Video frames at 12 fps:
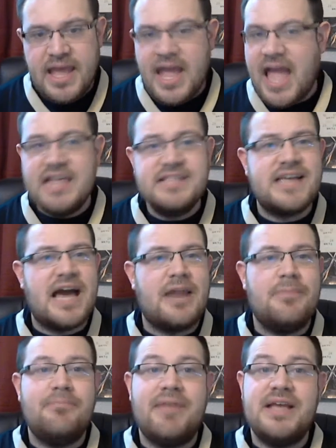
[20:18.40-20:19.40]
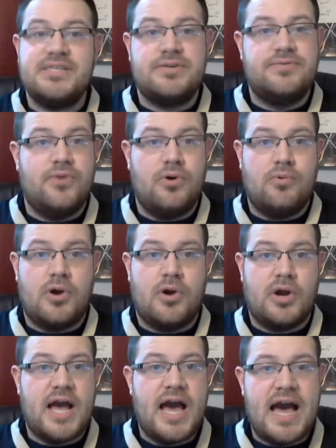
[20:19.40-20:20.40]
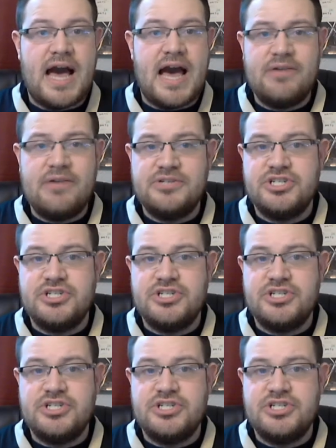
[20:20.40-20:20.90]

And he's got amazing footwork. I was